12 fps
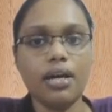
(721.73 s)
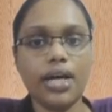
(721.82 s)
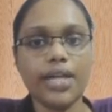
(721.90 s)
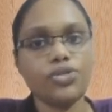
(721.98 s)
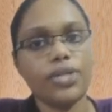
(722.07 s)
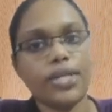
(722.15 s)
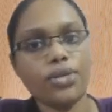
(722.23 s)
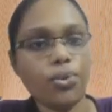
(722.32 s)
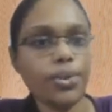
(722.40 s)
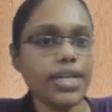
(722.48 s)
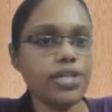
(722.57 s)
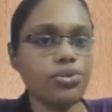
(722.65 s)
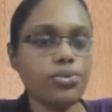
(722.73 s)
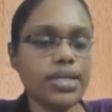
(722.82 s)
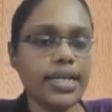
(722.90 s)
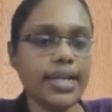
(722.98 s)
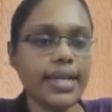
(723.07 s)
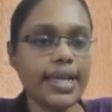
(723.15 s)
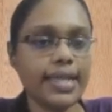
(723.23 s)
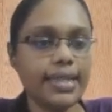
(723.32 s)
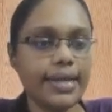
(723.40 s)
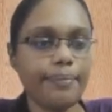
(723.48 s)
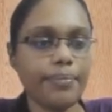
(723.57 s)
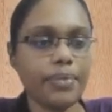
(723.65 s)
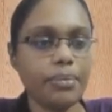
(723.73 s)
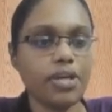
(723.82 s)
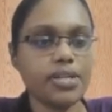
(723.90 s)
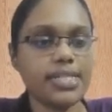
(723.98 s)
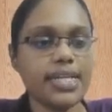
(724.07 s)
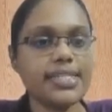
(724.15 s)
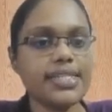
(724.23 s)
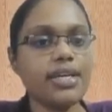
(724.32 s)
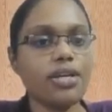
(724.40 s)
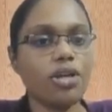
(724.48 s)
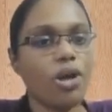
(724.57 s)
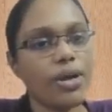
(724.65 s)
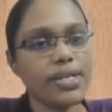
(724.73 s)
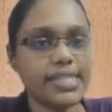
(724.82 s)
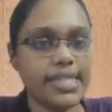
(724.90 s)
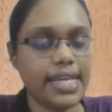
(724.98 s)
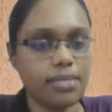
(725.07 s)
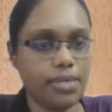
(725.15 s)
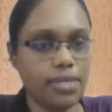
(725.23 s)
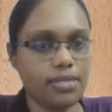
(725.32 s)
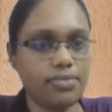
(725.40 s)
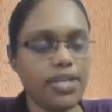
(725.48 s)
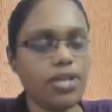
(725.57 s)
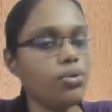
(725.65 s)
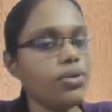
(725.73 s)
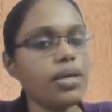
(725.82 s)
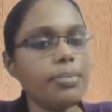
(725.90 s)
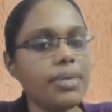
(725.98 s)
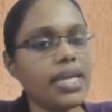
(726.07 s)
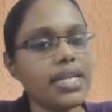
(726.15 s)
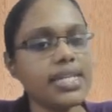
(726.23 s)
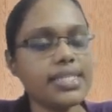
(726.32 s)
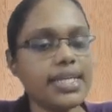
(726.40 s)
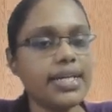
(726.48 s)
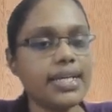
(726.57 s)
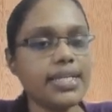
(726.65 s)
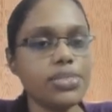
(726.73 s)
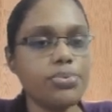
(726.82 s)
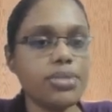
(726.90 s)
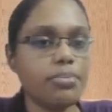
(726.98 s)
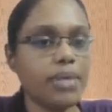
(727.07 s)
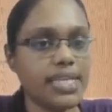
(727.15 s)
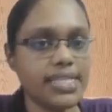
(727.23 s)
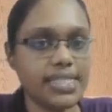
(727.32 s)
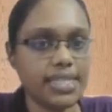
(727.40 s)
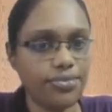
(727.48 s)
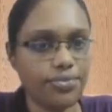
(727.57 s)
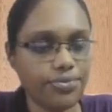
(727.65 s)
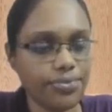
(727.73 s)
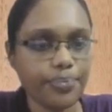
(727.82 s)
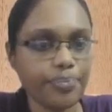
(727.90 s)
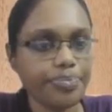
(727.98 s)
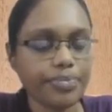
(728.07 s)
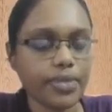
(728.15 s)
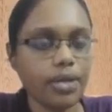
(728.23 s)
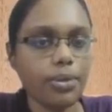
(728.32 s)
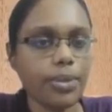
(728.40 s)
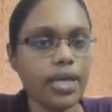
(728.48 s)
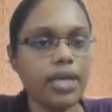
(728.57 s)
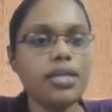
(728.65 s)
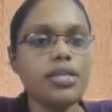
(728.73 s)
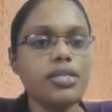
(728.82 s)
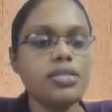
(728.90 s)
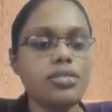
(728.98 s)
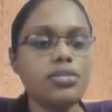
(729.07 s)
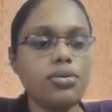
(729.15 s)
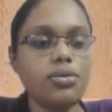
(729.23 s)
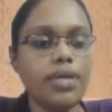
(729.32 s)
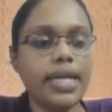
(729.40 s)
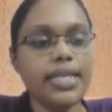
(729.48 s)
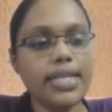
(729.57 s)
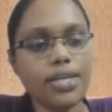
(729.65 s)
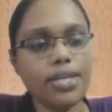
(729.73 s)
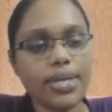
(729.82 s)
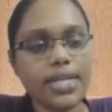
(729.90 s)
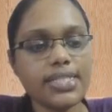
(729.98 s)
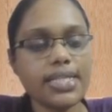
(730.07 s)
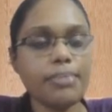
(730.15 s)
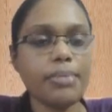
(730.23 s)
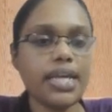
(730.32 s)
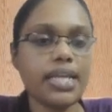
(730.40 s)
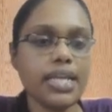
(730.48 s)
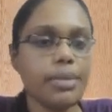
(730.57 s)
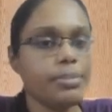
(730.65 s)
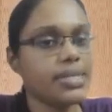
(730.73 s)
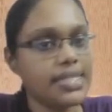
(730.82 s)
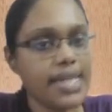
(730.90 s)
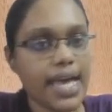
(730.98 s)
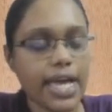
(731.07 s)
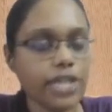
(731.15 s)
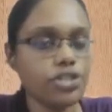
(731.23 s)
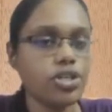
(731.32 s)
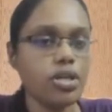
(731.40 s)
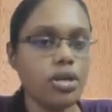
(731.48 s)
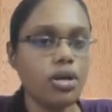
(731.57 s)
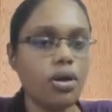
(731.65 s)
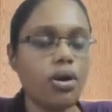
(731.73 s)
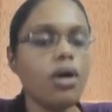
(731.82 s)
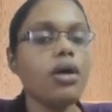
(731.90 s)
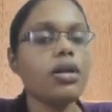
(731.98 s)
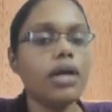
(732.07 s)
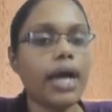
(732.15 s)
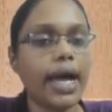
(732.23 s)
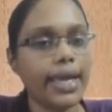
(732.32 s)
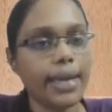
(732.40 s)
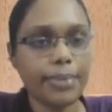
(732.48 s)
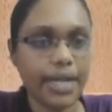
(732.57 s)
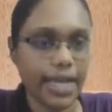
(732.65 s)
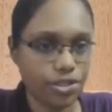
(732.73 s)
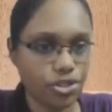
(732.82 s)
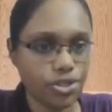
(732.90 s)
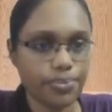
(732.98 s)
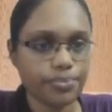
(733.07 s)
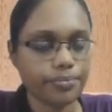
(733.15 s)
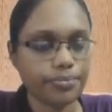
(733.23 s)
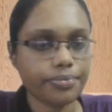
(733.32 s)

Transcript: Actually, no need to tell like that because that is a wrong statement. We don't begin a sentence with myself. Okay. So either you can say my name is dash or I am dash.